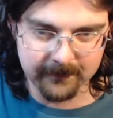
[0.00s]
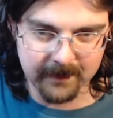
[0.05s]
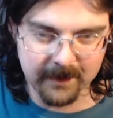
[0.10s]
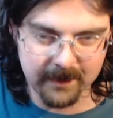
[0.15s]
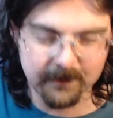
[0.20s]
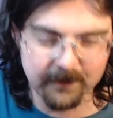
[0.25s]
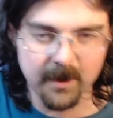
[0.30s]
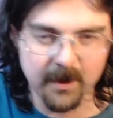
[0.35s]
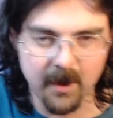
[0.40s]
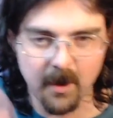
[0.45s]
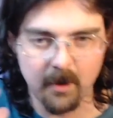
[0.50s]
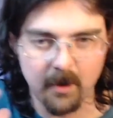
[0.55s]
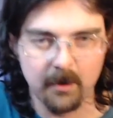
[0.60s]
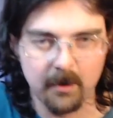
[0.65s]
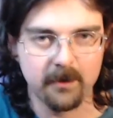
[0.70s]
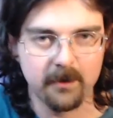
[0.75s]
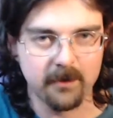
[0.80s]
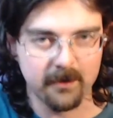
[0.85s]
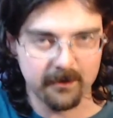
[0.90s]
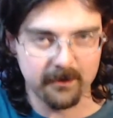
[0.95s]
even though
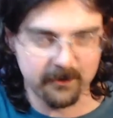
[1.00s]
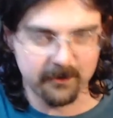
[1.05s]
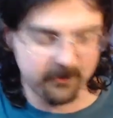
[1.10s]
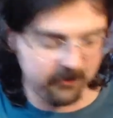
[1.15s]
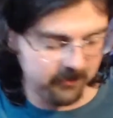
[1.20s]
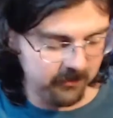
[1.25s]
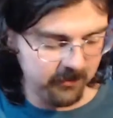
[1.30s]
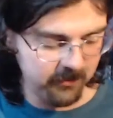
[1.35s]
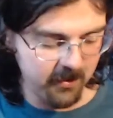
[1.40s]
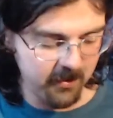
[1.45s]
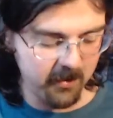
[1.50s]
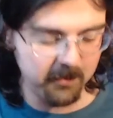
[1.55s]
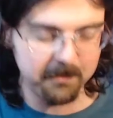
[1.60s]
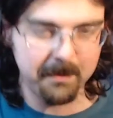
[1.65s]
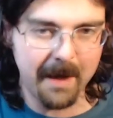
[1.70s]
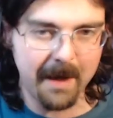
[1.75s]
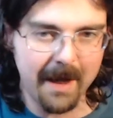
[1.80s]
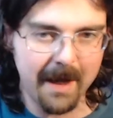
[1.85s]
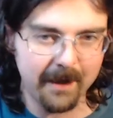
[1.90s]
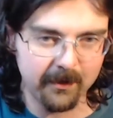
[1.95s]
it's a 2-note
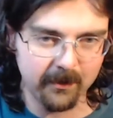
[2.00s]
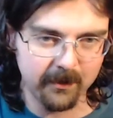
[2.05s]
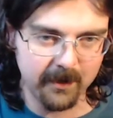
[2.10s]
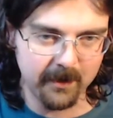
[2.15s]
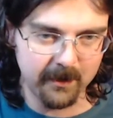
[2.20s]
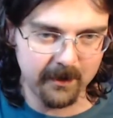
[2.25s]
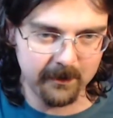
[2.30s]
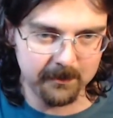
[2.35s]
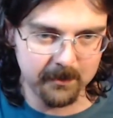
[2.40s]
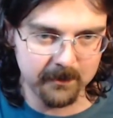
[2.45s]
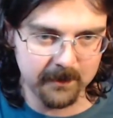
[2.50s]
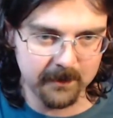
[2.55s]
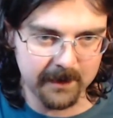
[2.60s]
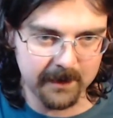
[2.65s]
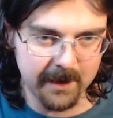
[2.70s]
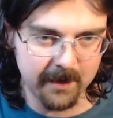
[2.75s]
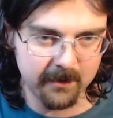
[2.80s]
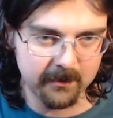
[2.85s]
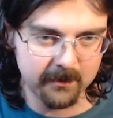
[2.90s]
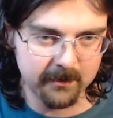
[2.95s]
pattern that he's moving
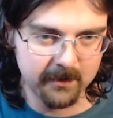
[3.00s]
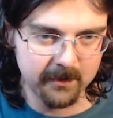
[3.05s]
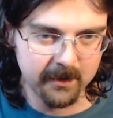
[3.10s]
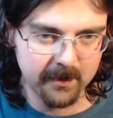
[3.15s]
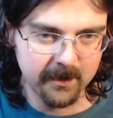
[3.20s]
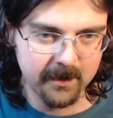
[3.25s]
down.